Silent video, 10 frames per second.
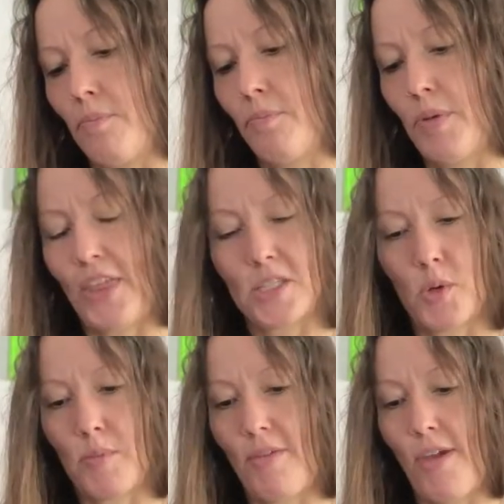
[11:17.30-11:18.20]
But that's
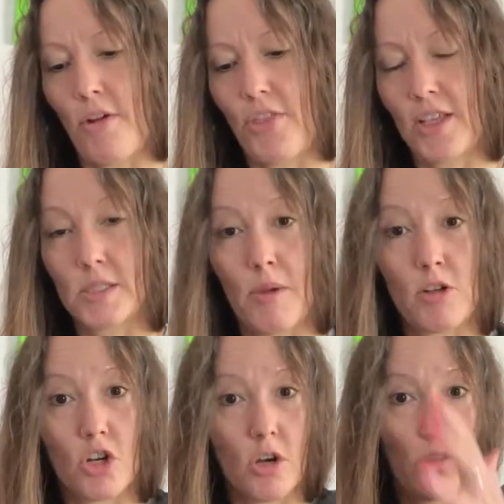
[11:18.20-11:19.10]
one of my favorite things
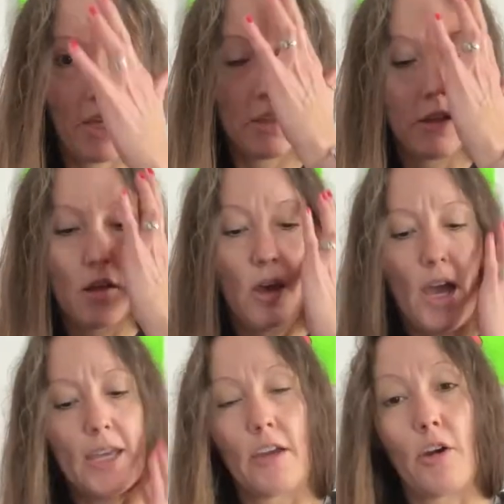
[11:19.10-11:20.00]
about journaling.
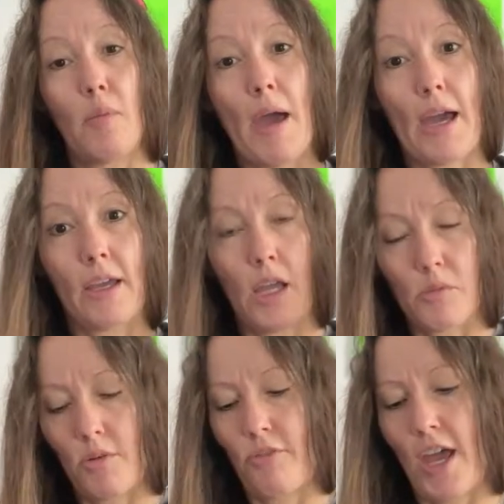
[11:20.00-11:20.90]
I can go back and
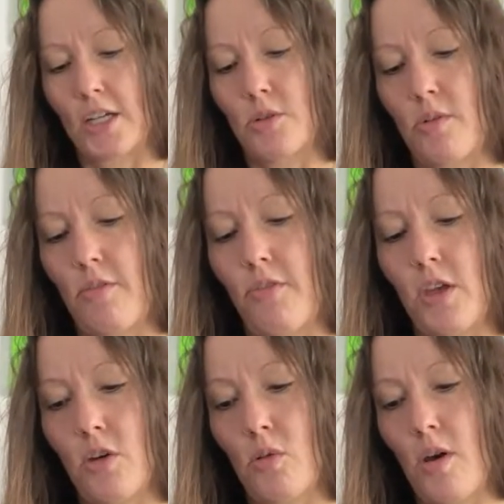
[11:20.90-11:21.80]
reflect,
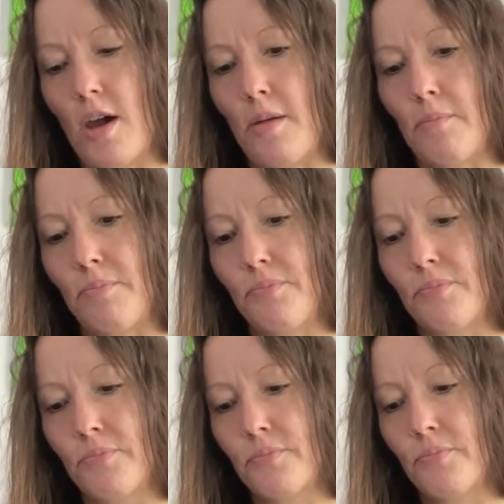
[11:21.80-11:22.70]
review,
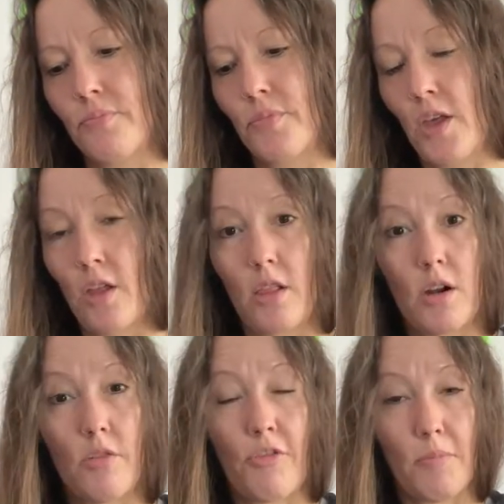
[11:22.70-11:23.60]

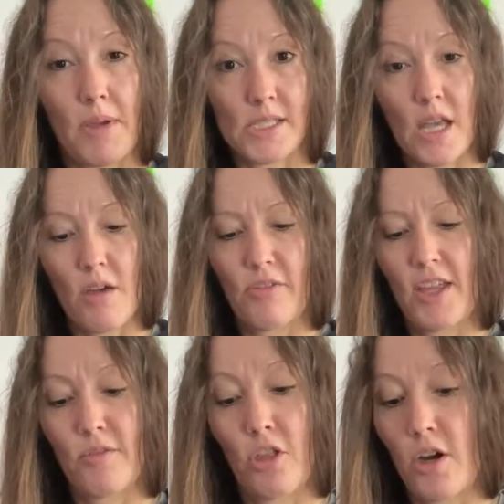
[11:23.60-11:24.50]
learn from myself,
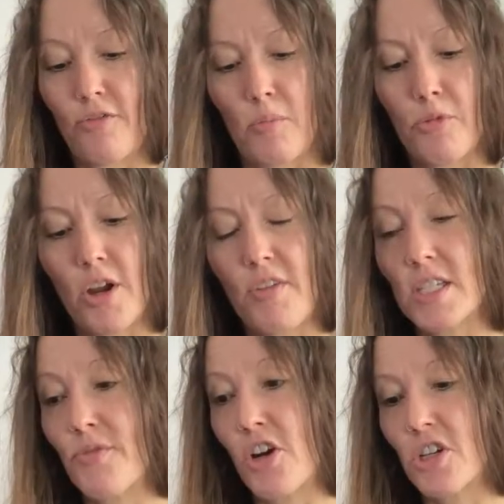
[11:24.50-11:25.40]
learn from
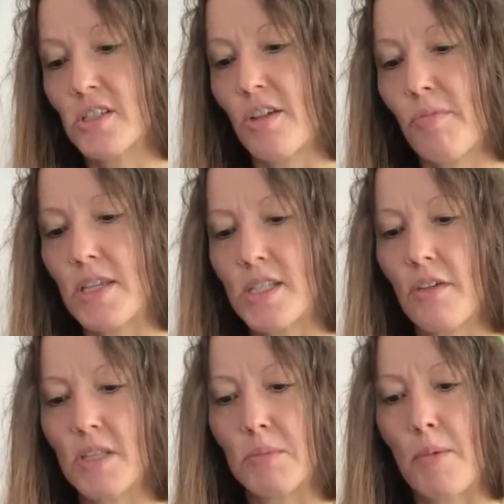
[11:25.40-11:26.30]
previous versions of
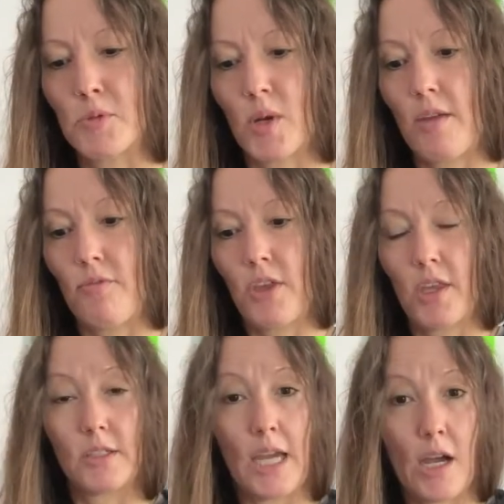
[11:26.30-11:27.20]
myself. Sometimes when I'm
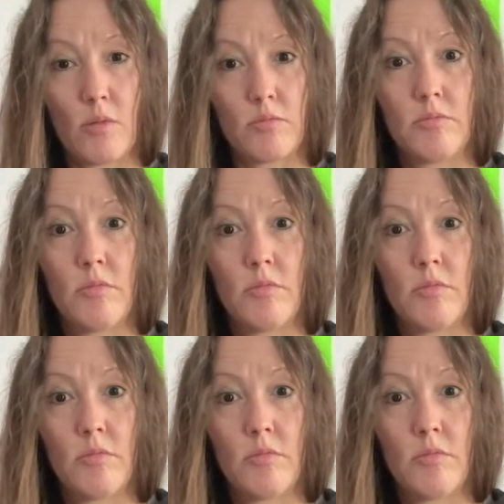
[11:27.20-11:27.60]
feeling down,